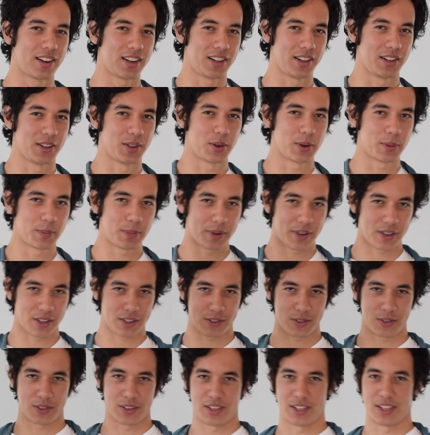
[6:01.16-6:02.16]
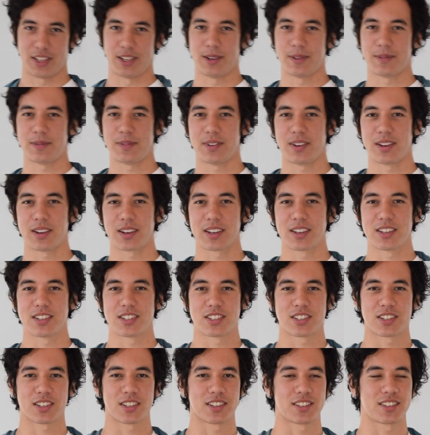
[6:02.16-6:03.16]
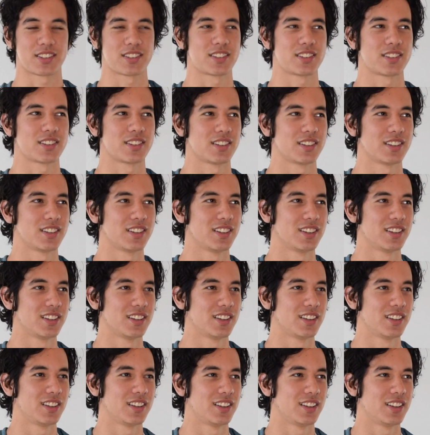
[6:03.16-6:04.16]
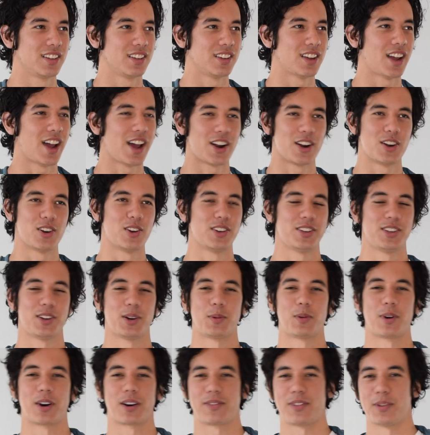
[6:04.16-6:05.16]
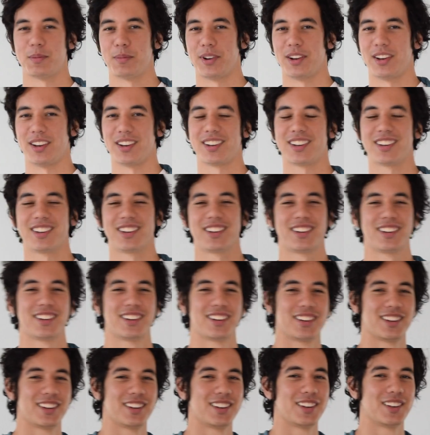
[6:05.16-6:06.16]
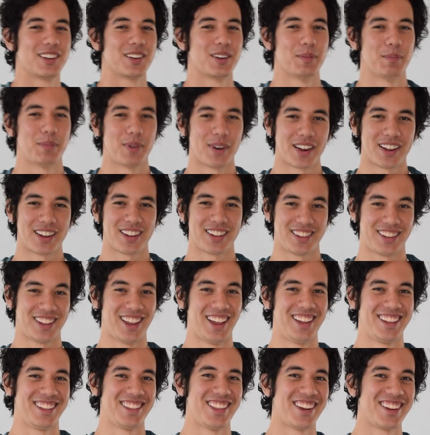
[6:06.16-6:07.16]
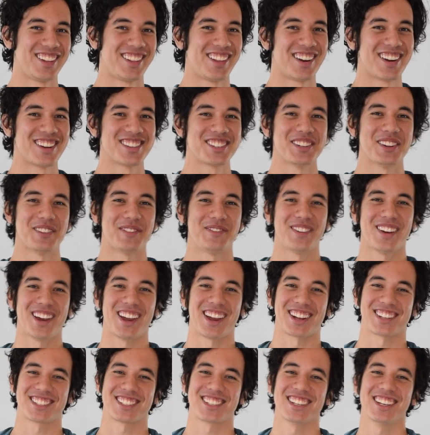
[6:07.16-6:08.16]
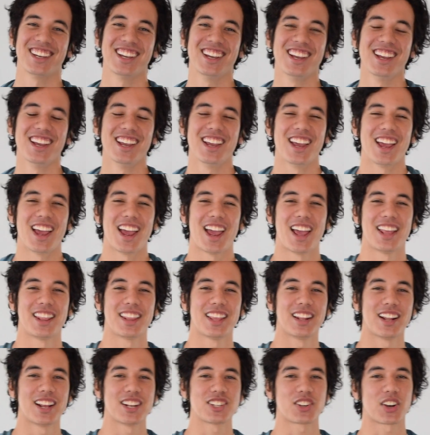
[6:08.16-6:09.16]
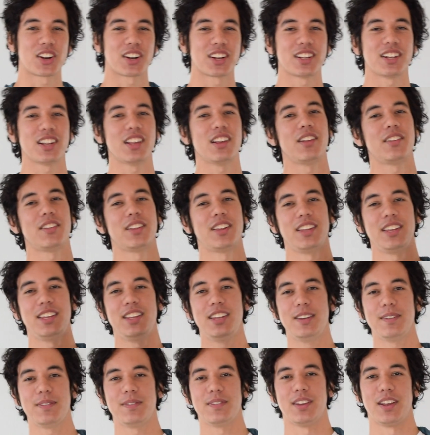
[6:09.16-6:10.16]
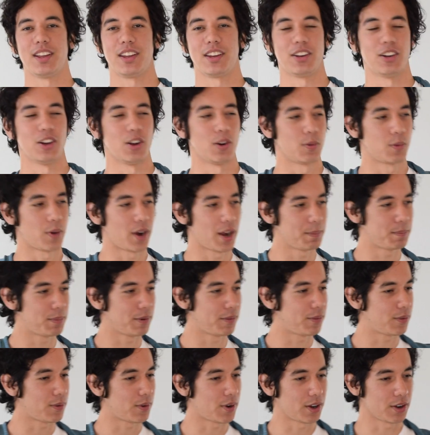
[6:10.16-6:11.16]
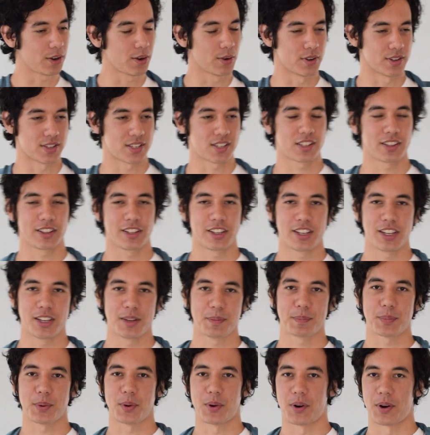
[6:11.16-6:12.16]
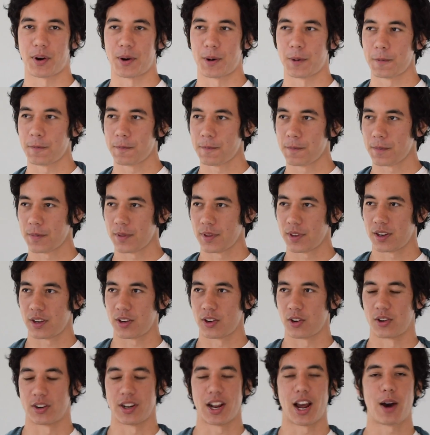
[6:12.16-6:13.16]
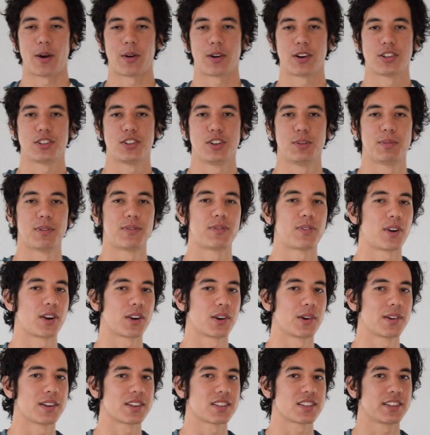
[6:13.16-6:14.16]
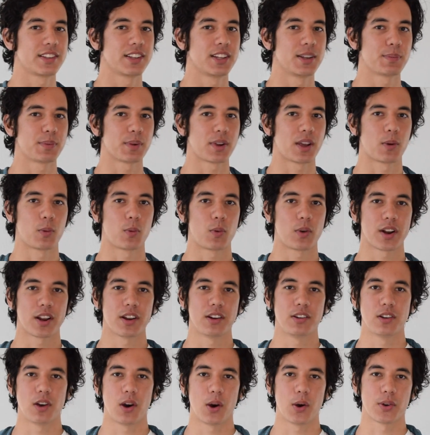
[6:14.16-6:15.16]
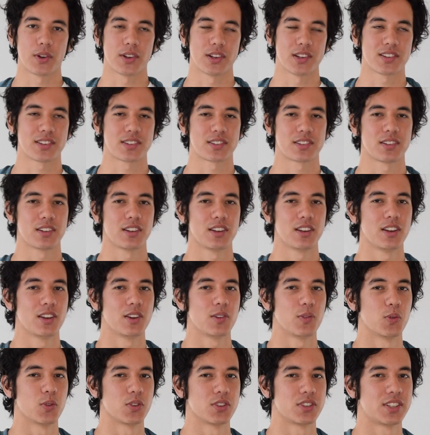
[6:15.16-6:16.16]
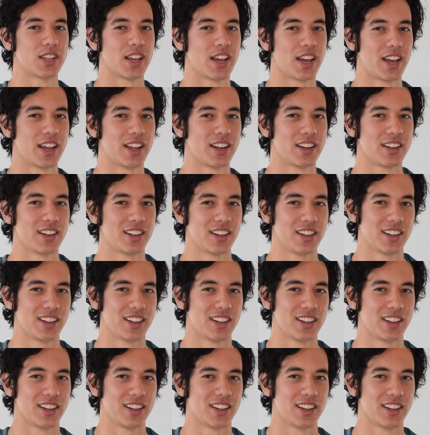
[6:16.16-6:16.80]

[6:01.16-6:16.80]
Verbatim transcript: a little bit to the evening, it's just, I don't know, it didn't work for me. But there, there is an effect. And then I tried it on the evening, you know, right before I go to sleep or, you know, an hour or two before I go to sleep. And what I noticed was that